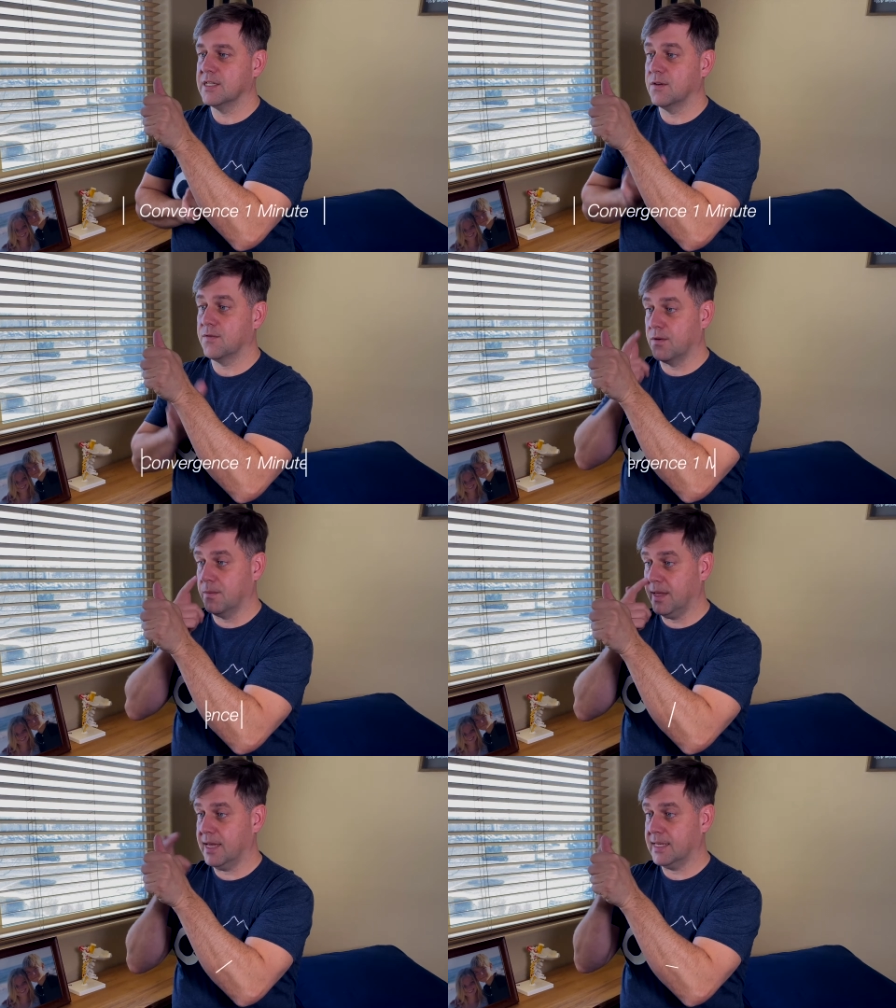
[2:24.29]
So for
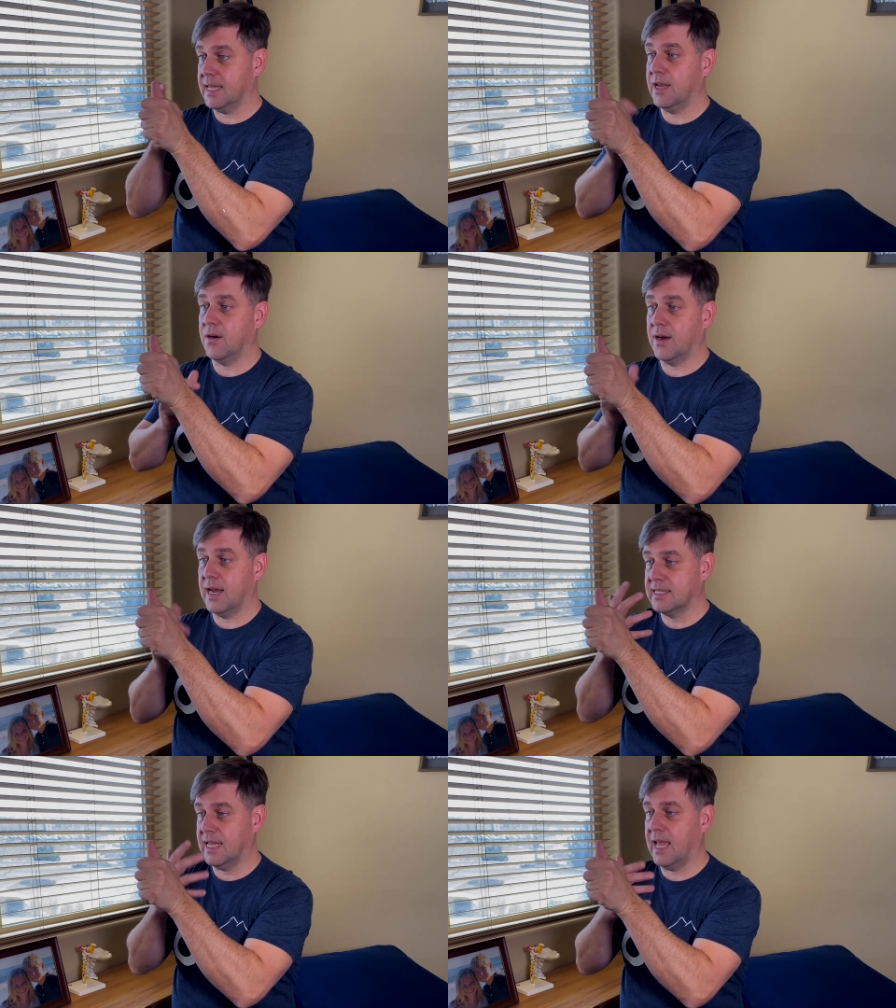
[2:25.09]
me, it's here. I
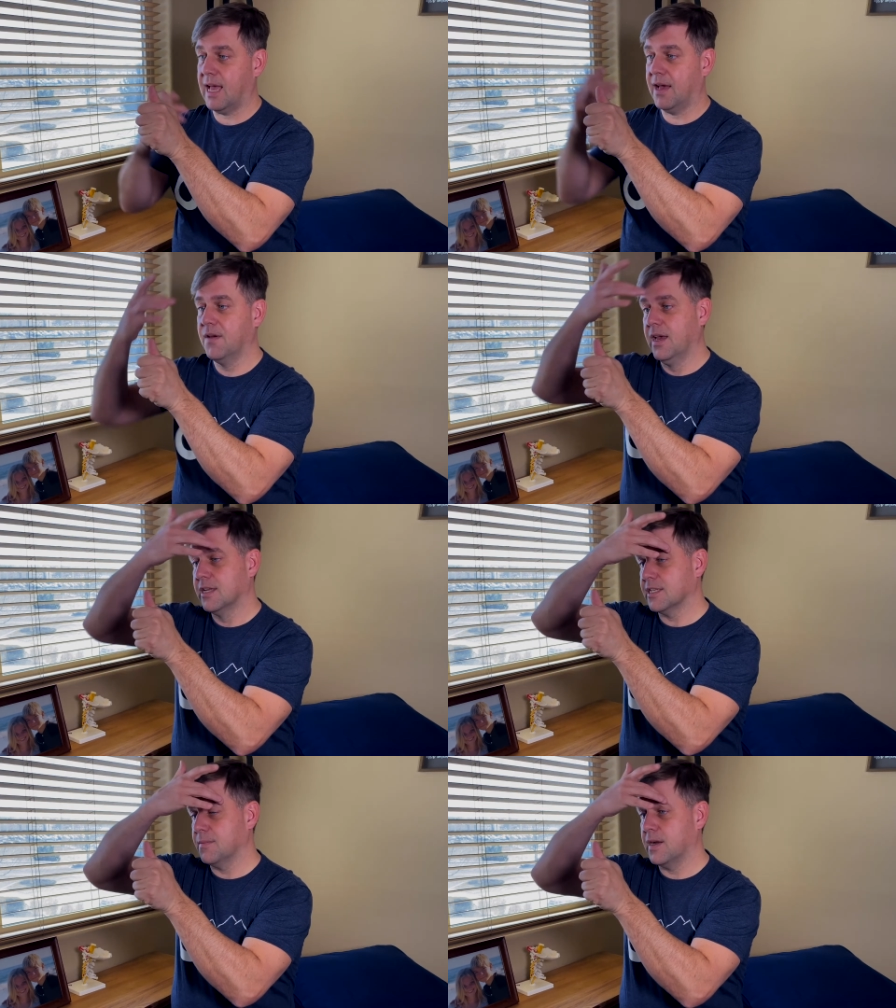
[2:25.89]
actually have
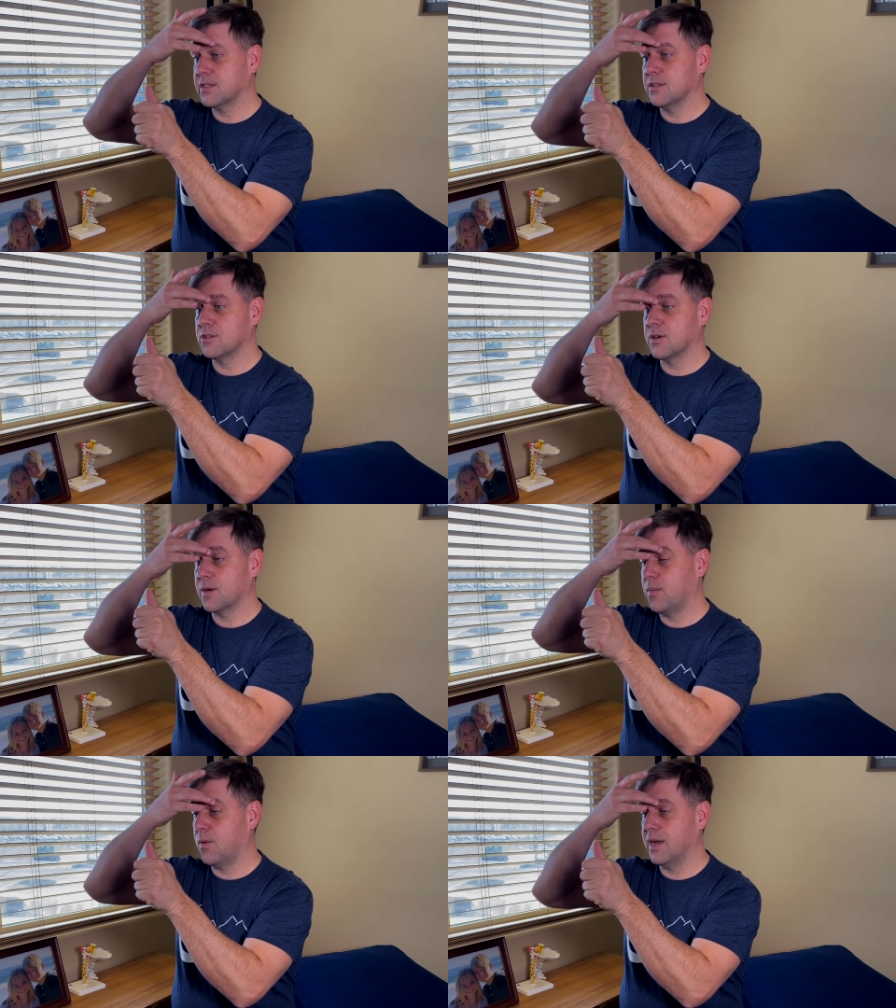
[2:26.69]
some muscle trigger
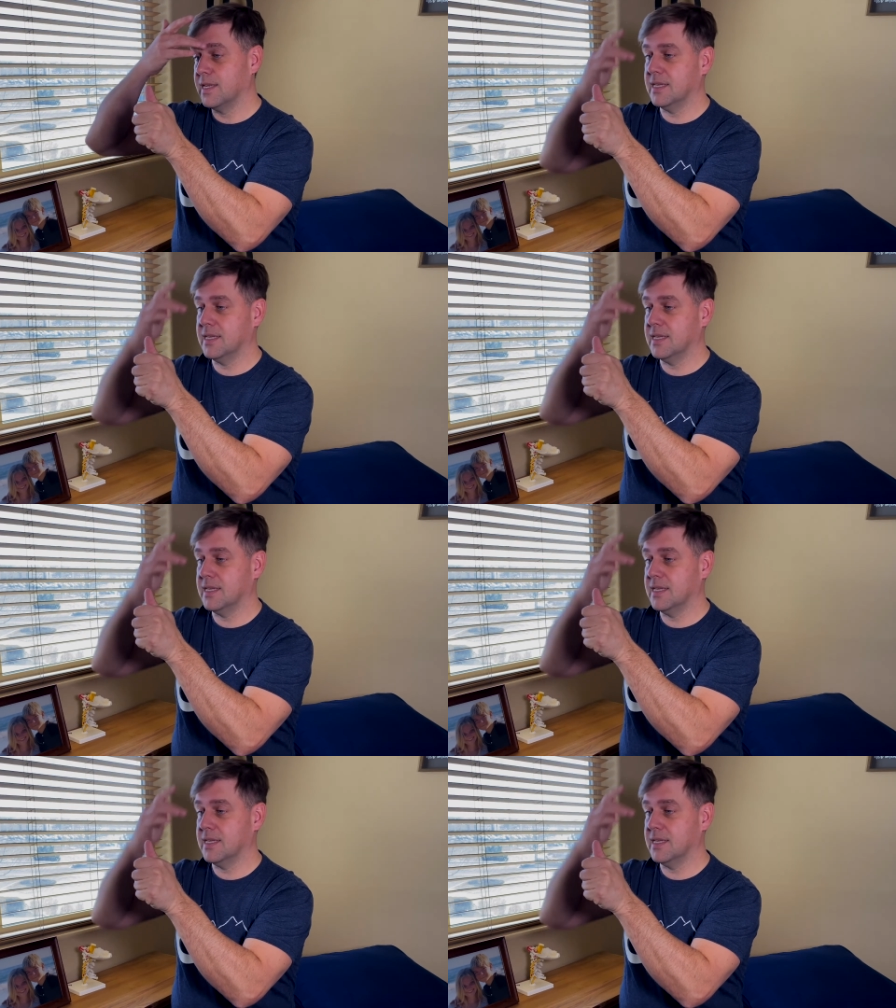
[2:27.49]
points